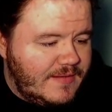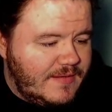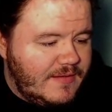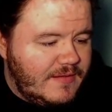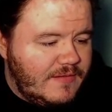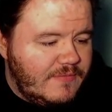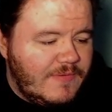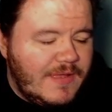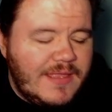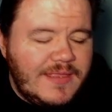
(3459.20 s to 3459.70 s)

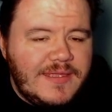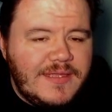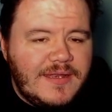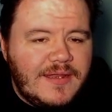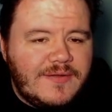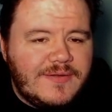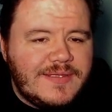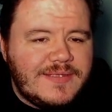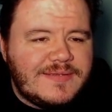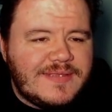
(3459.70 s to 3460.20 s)
Well, you
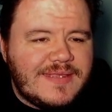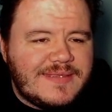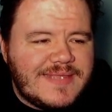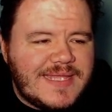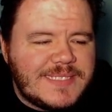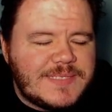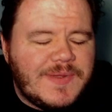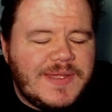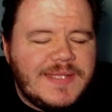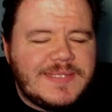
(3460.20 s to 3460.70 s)
know,
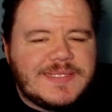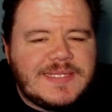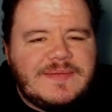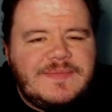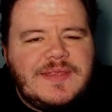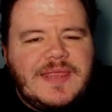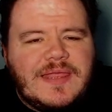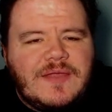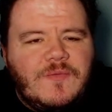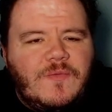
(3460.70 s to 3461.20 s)
that's why it's going to
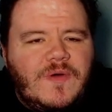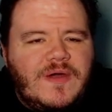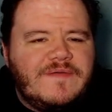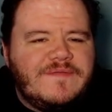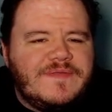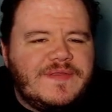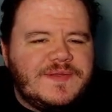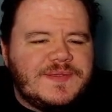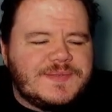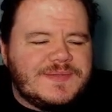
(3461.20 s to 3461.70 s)
be like one
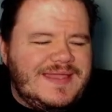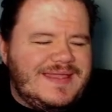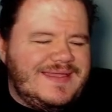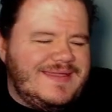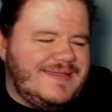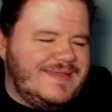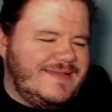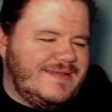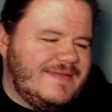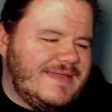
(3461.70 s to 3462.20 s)
of those...
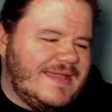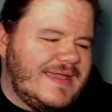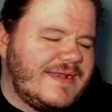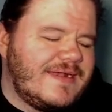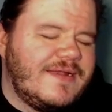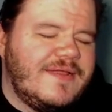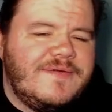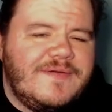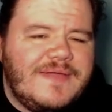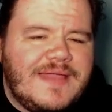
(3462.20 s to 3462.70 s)
I
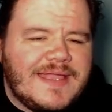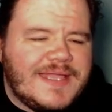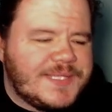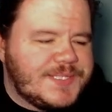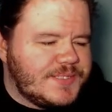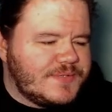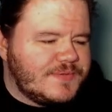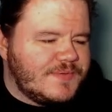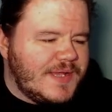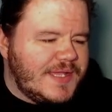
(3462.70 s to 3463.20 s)
don't know. I
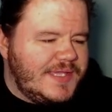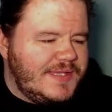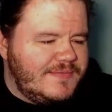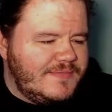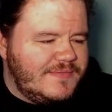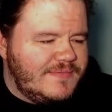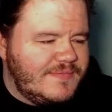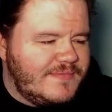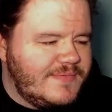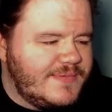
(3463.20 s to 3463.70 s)
guess you're right.
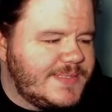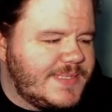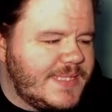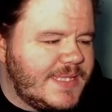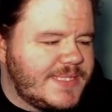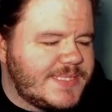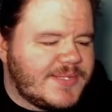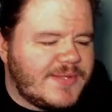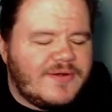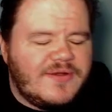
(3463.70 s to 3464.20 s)

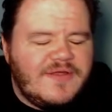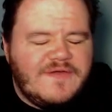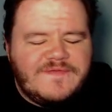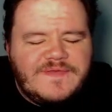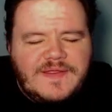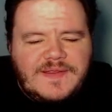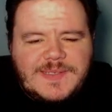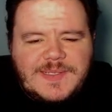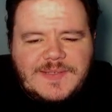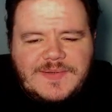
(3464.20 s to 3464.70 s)
So I don't know if
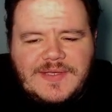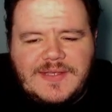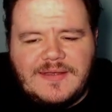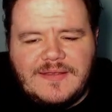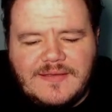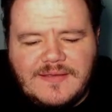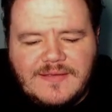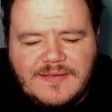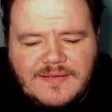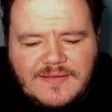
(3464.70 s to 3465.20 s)
they'll do it.
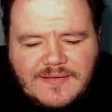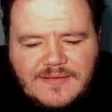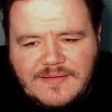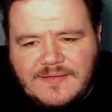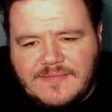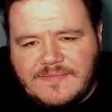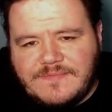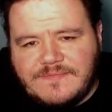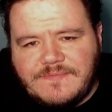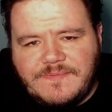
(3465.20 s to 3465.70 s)

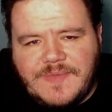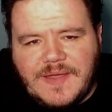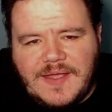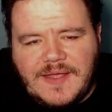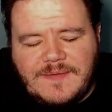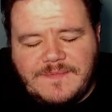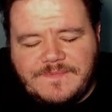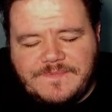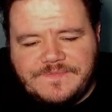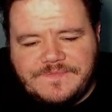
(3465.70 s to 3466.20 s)

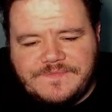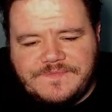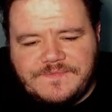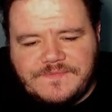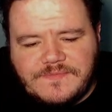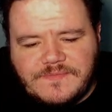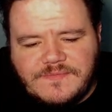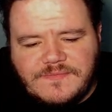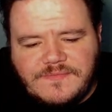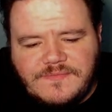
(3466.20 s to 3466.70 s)
But
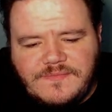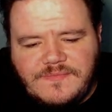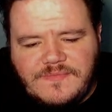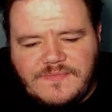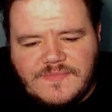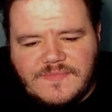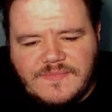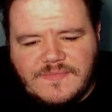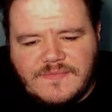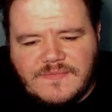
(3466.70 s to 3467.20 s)

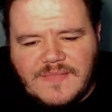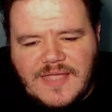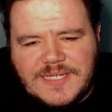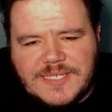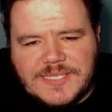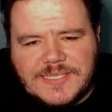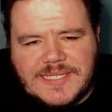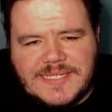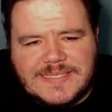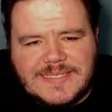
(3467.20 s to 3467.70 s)
I
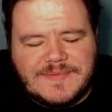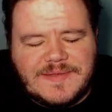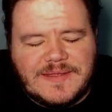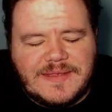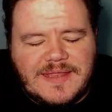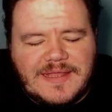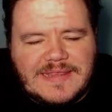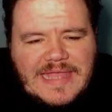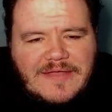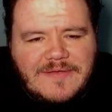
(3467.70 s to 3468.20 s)
just think something
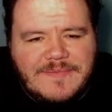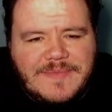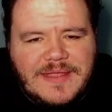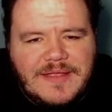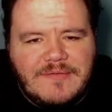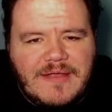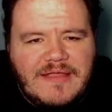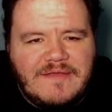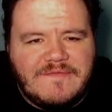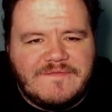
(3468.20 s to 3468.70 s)
like that would be
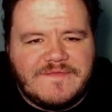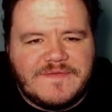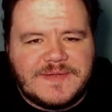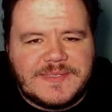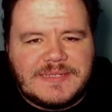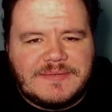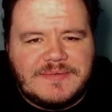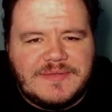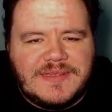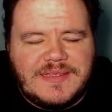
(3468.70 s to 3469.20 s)
great for
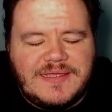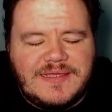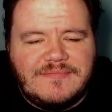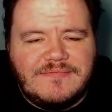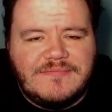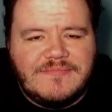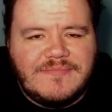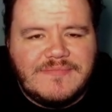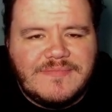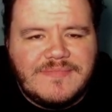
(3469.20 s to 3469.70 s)
some of the,
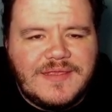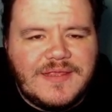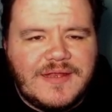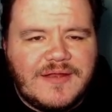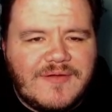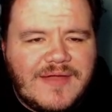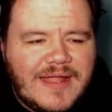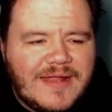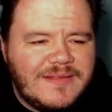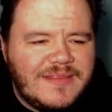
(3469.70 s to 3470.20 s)
you know,
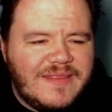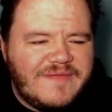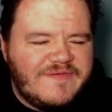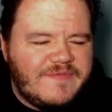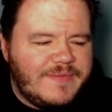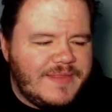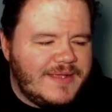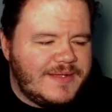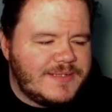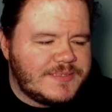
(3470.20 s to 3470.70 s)
higher level
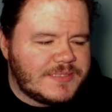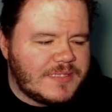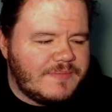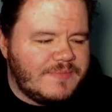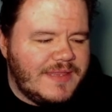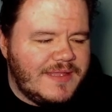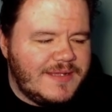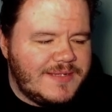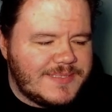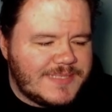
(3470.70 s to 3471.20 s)
players, or the
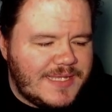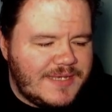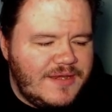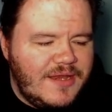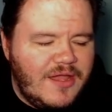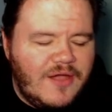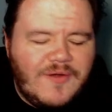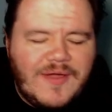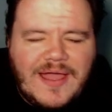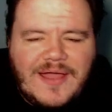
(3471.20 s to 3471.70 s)
players that
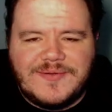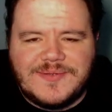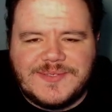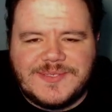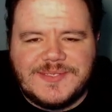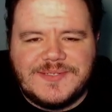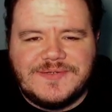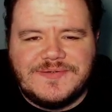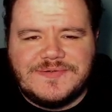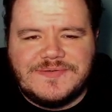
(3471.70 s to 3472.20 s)
know how
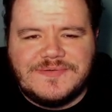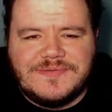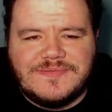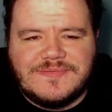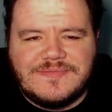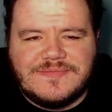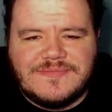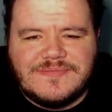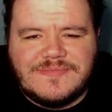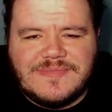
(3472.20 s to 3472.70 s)
to
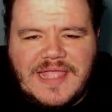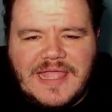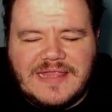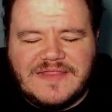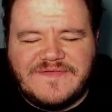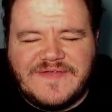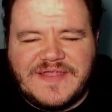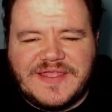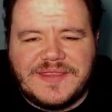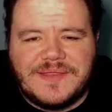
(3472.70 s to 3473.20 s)

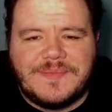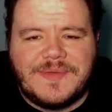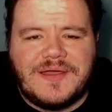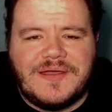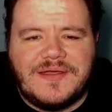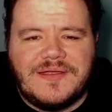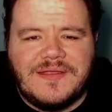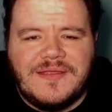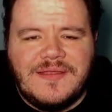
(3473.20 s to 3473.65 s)
elevate the ball.